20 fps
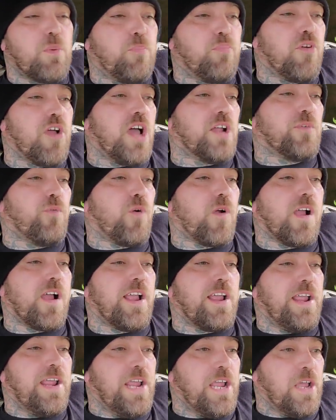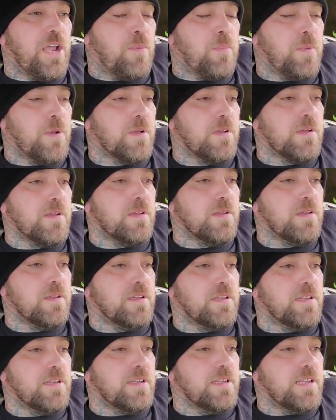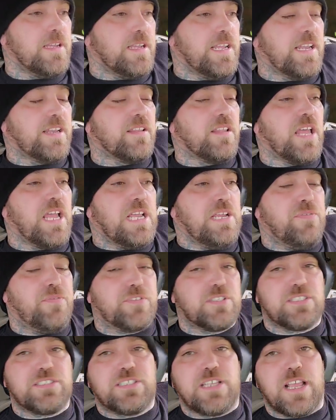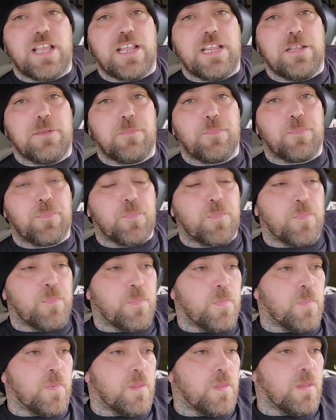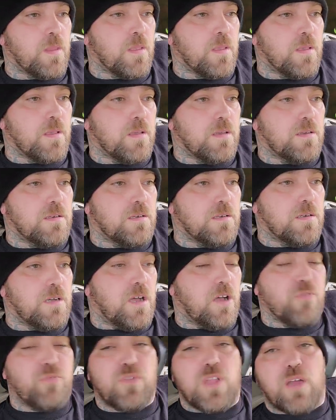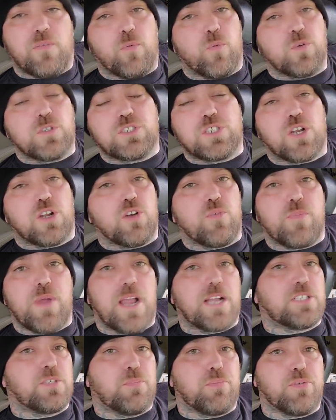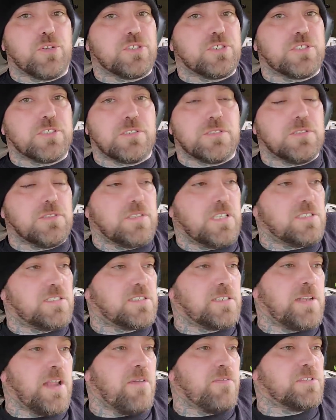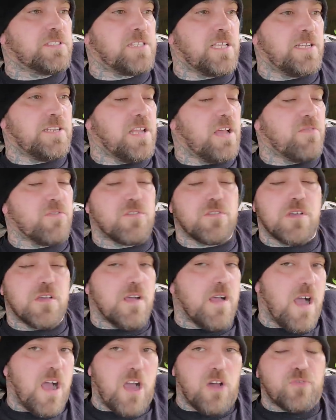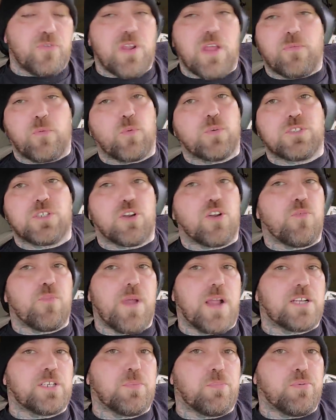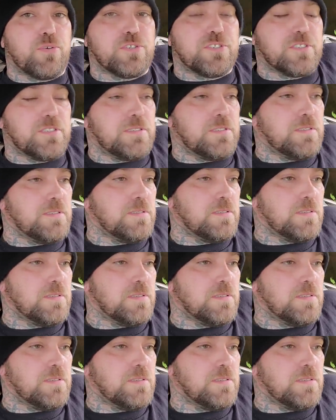I'm proud of where I am in life today. I'll never return back to prison. They say never. I'll never return back to prison.